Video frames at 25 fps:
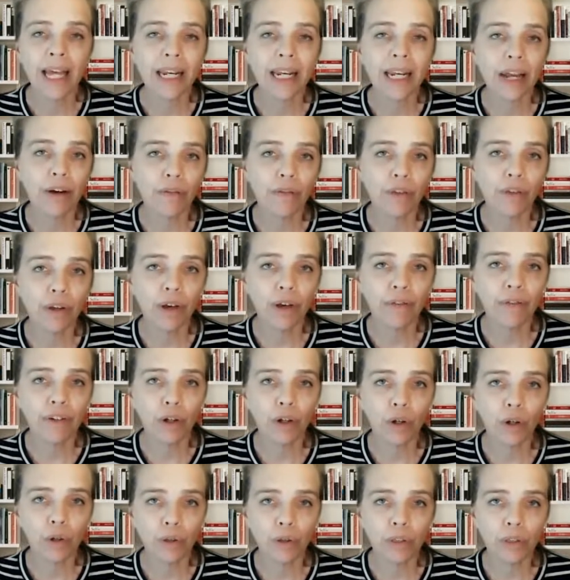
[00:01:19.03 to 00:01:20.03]
Now, if you have an
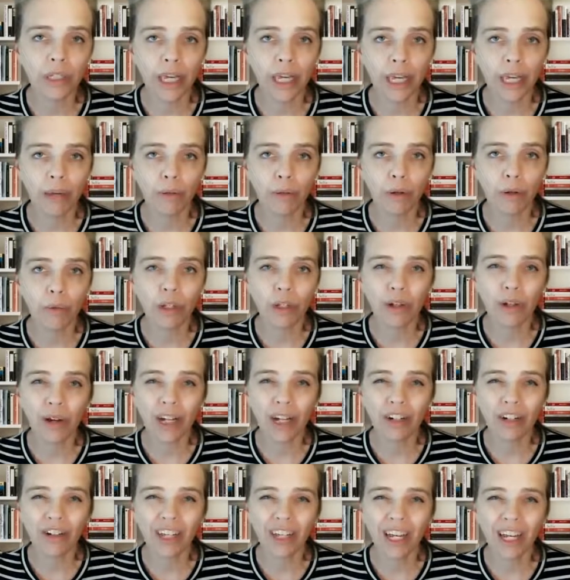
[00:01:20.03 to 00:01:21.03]
old camera where you
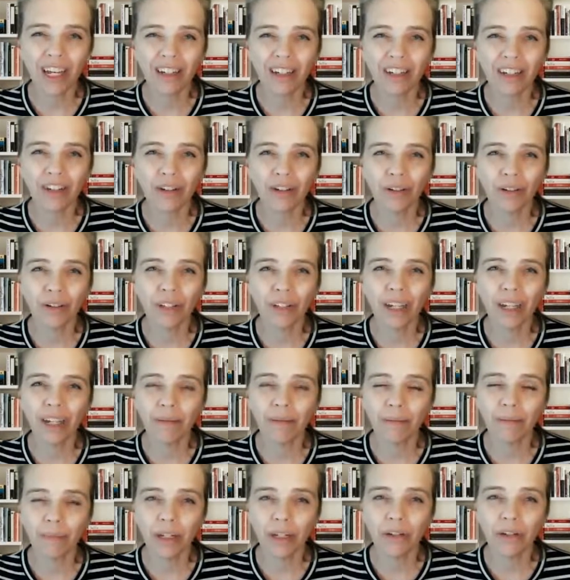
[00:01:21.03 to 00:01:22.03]
actually had to
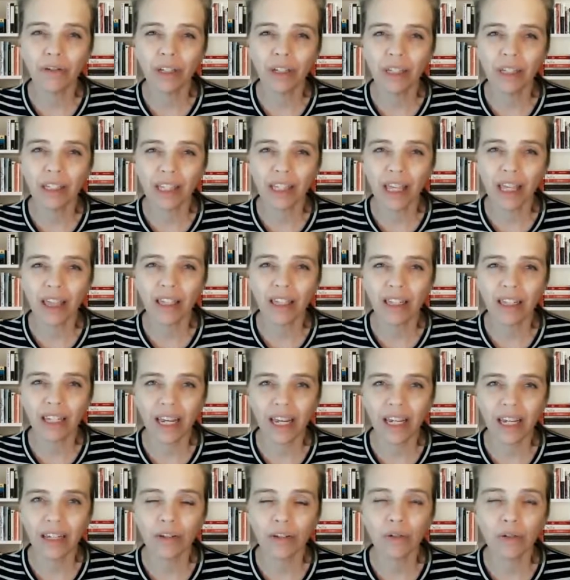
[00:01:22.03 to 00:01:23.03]
like manually set the
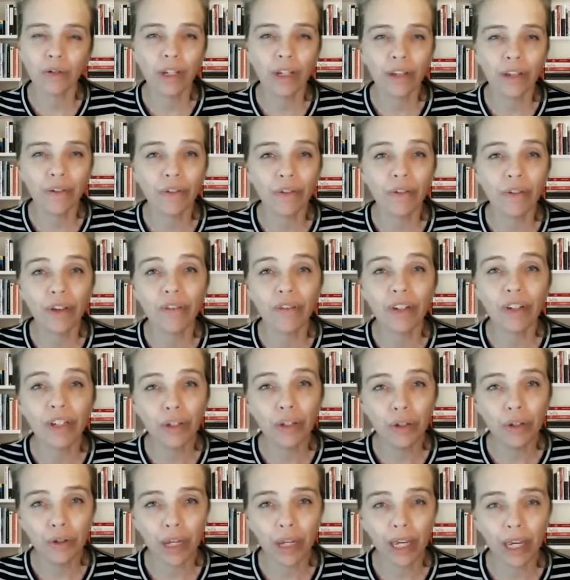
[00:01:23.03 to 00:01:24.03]
date, or even if you have a
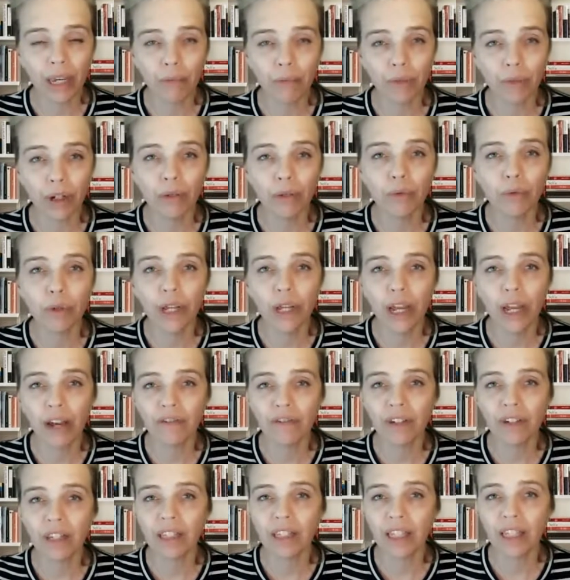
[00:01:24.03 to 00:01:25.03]
new camera where you
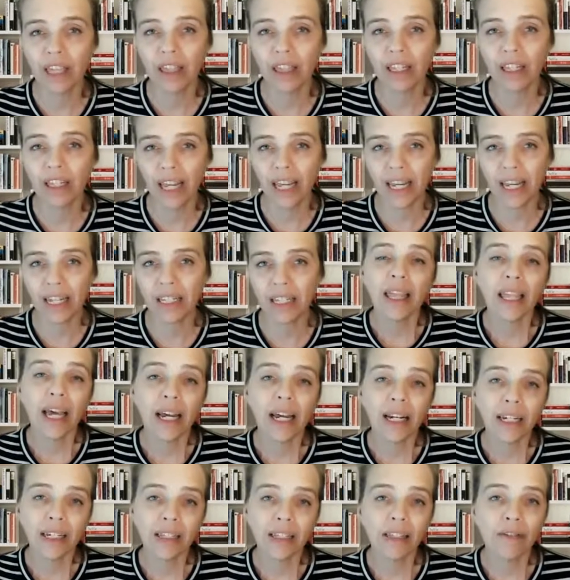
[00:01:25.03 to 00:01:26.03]
have to set the date,
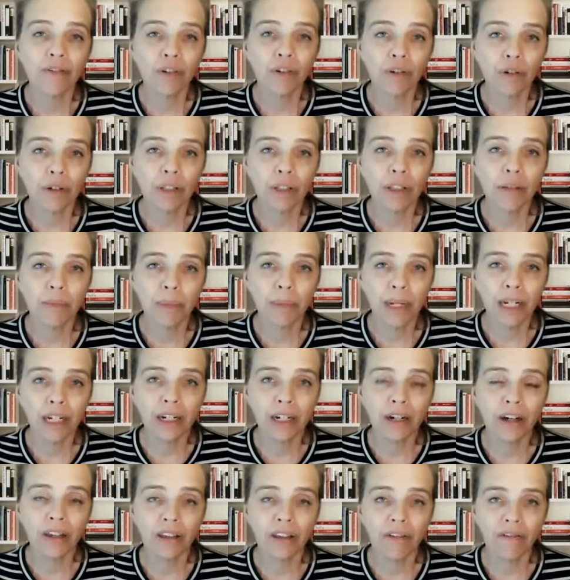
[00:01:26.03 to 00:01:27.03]
that is, of course,
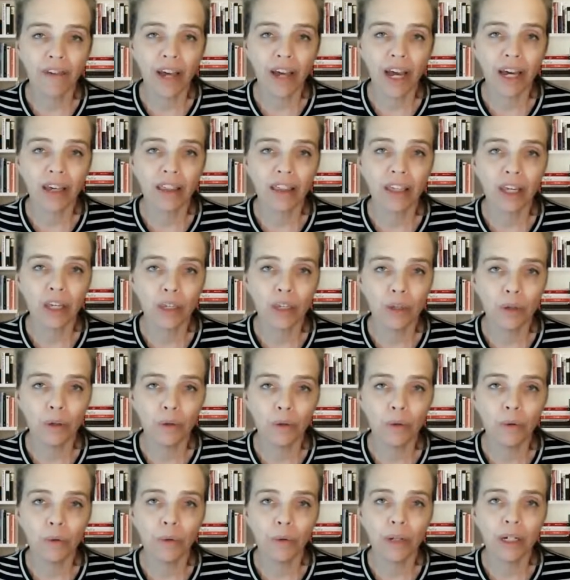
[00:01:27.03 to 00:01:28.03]
dependent on the fact that
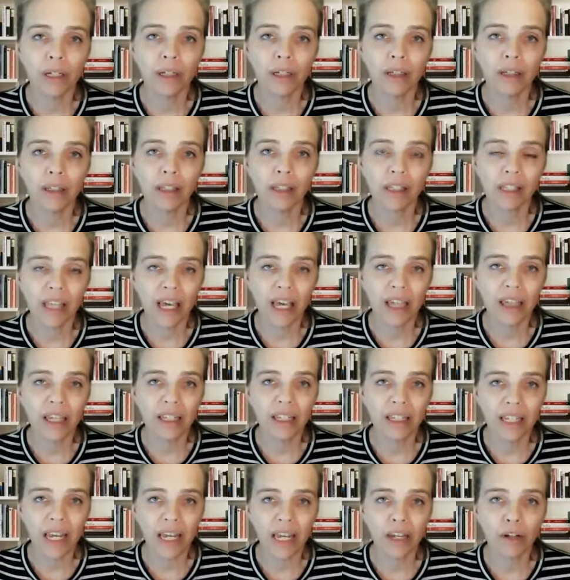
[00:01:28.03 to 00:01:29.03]
you set the
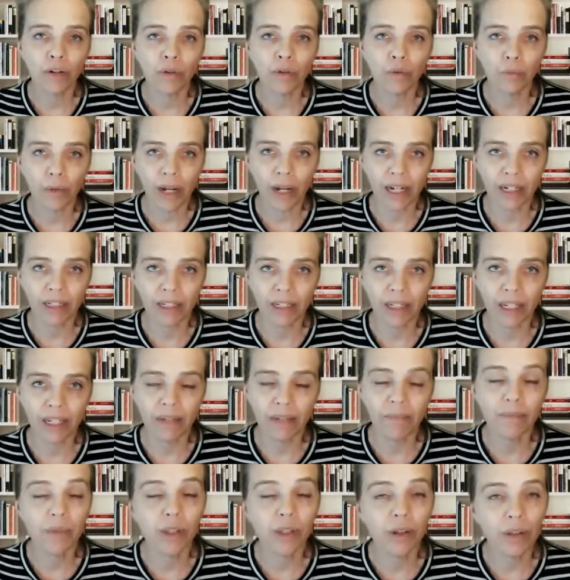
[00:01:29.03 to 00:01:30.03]
date
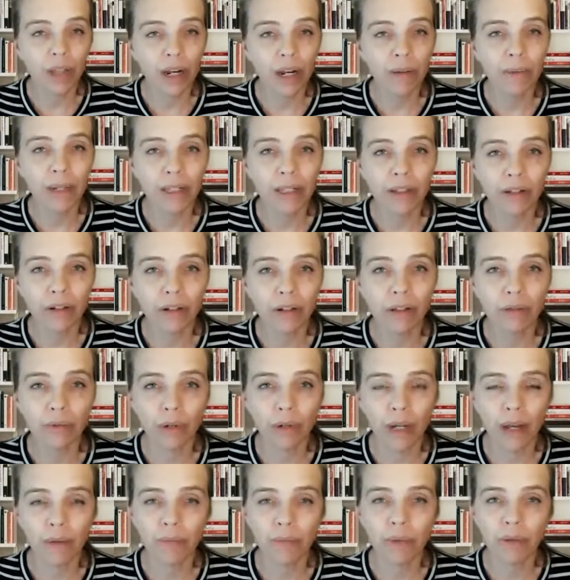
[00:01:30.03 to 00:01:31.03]
correctly. So a lot of my students
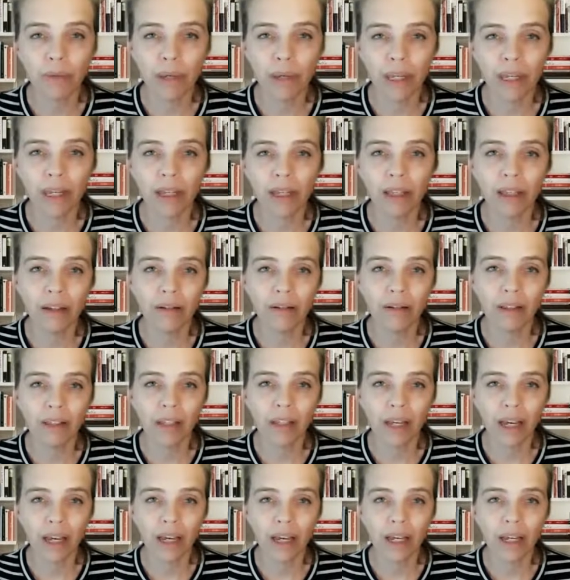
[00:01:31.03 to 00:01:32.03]
will come to me and they'll
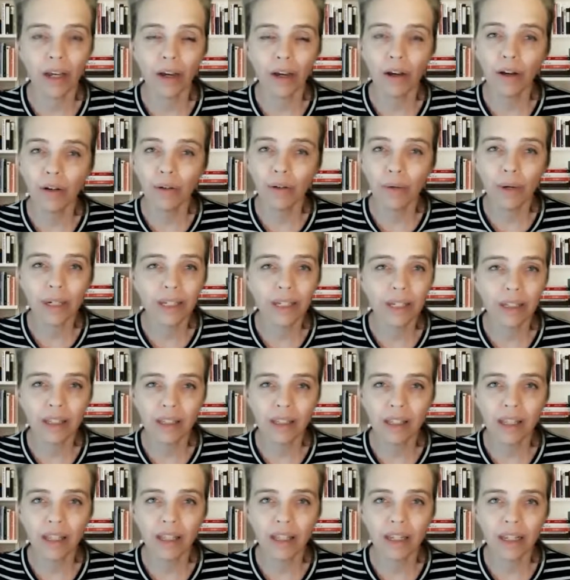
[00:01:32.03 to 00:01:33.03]
say, oh, I
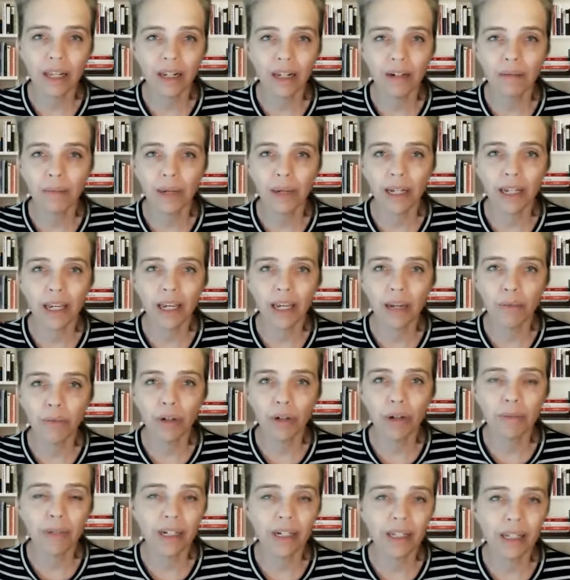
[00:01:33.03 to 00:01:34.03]
didn't set the date on my
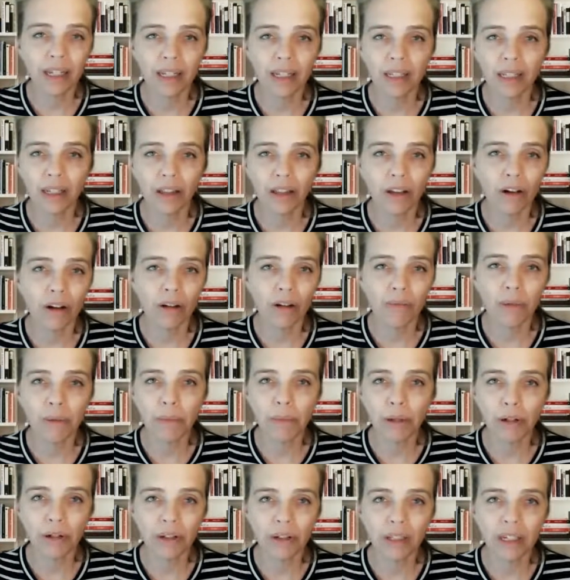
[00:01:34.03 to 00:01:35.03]
camera, my DSLR, my
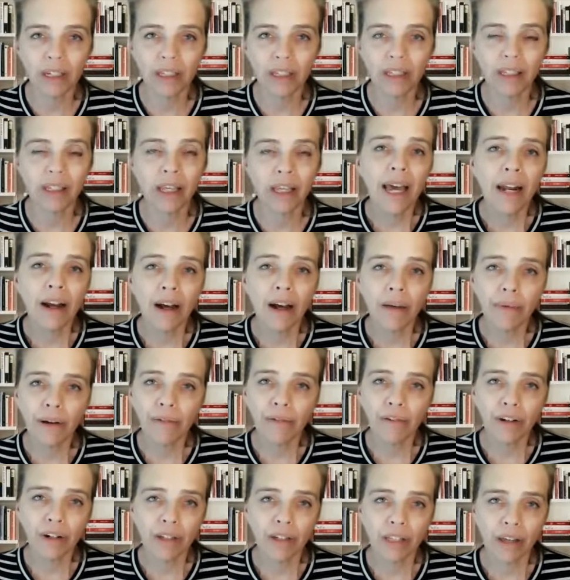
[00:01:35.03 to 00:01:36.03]
mirrorless, and all
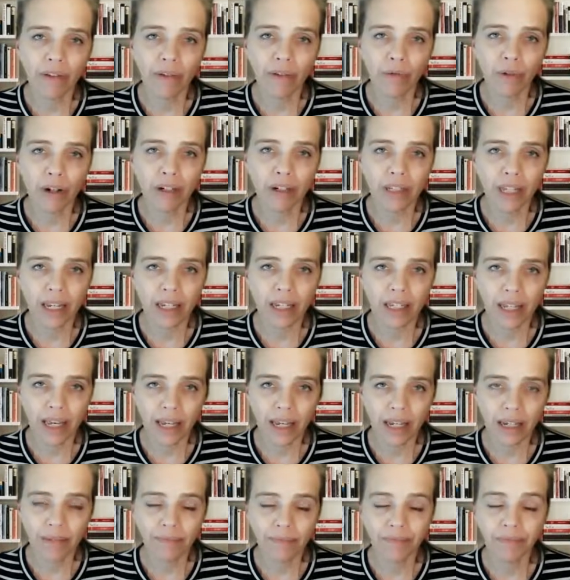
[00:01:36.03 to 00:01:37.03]
my photos have the wrong date
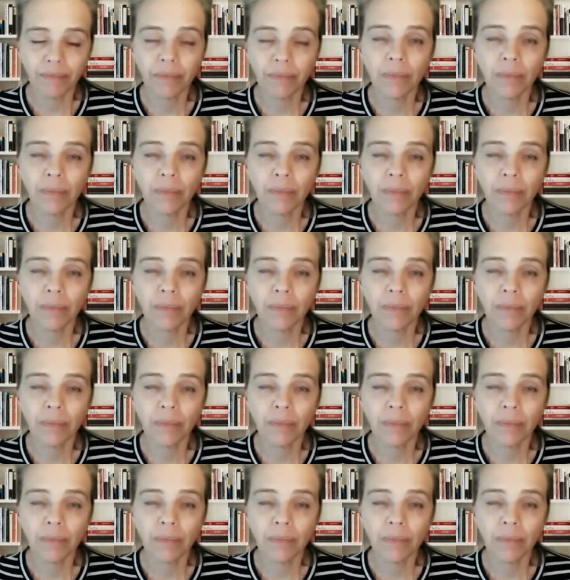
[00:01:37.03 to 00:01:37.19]
taken.